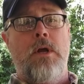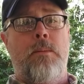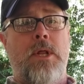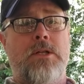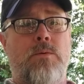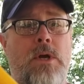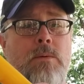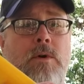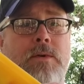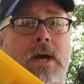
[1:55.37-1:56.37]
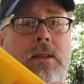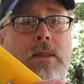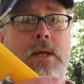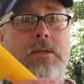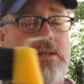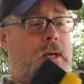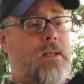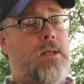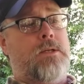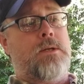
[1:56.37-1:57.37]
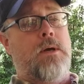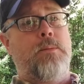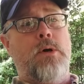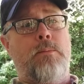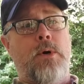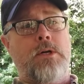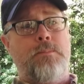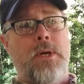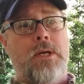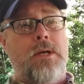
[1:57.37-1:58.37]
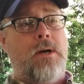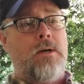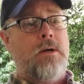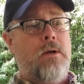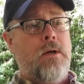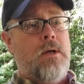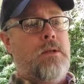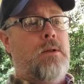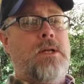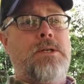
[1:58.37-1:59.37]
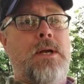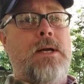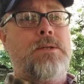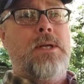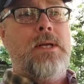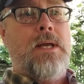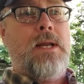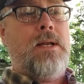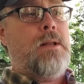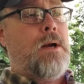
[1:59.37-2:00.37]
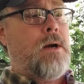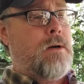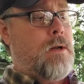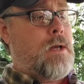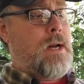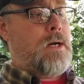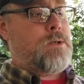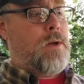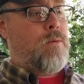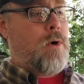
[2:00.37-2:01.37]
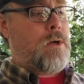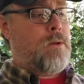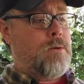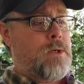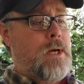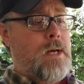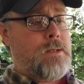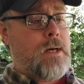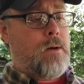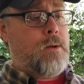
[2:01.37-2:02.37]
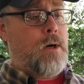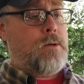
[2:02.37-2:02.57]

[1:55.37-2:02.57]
But that's why we've got things like this boot brush pick here to let you actually get in there and actually work those guys out there.